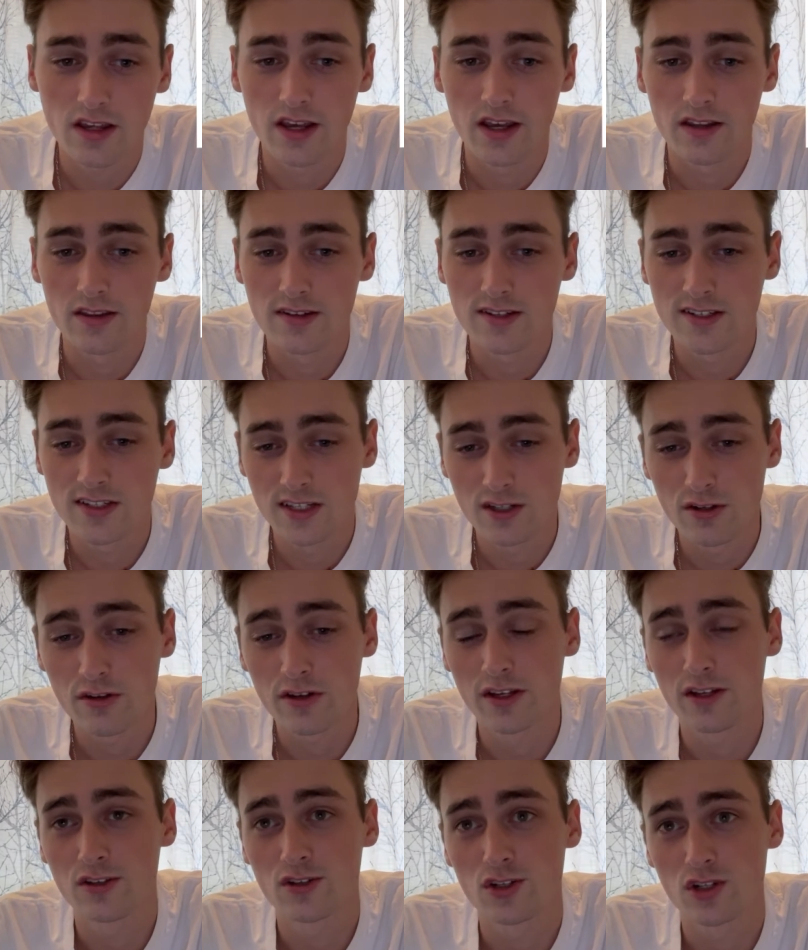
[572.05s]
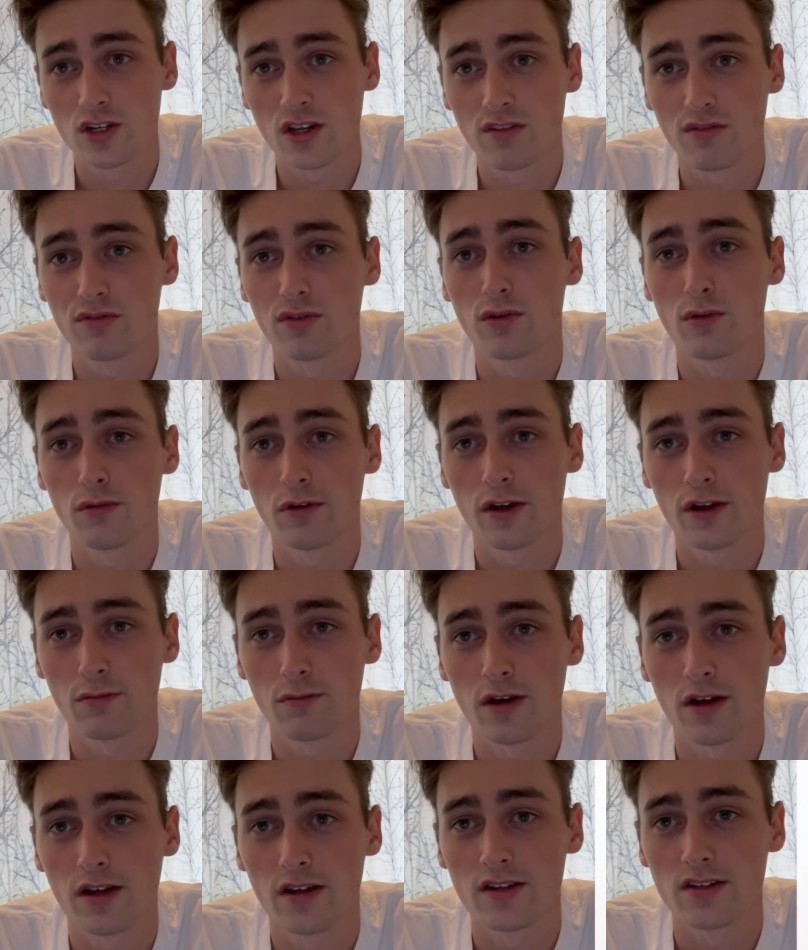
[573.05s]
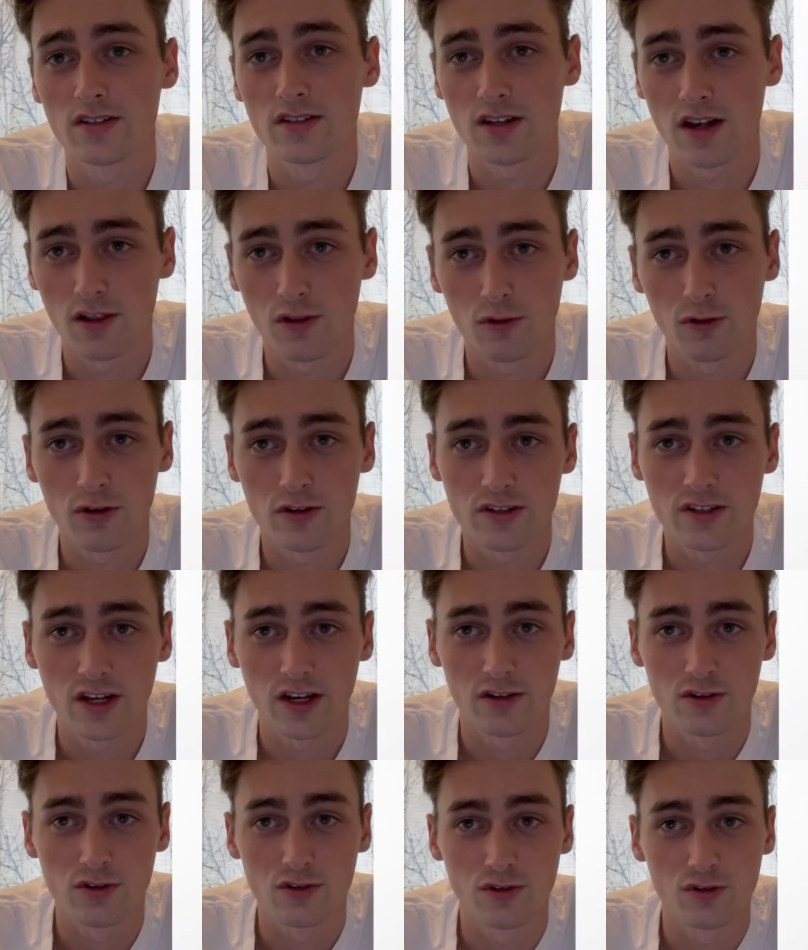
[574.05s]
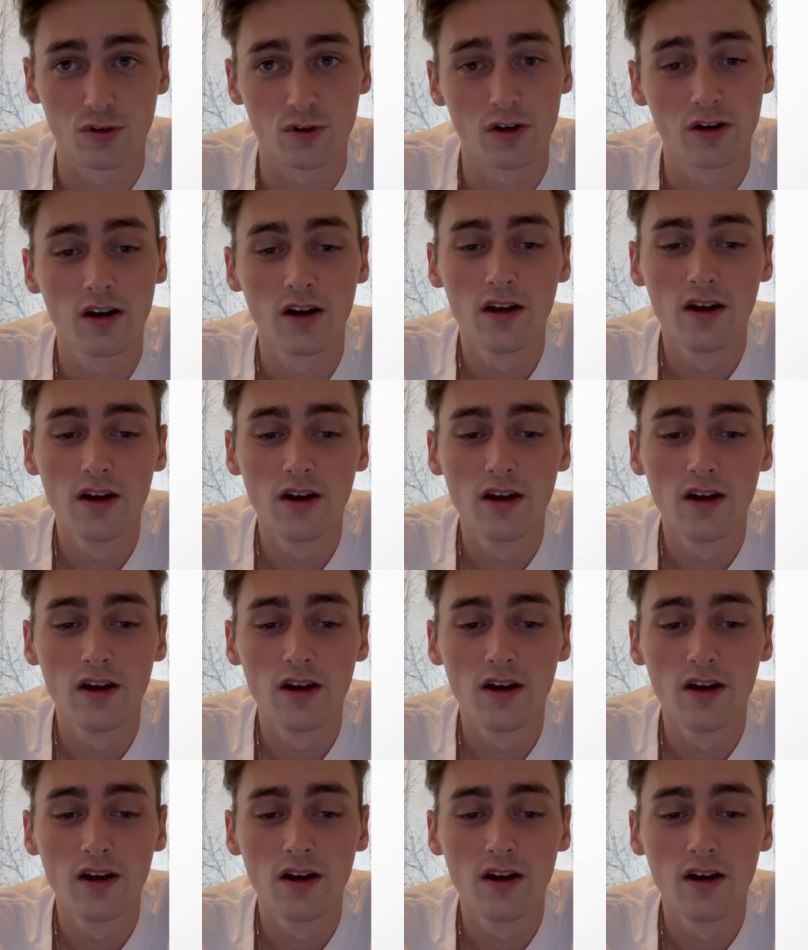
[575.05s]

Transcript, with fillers: and still gets shit for wearing my Saint Laurent sac de jour.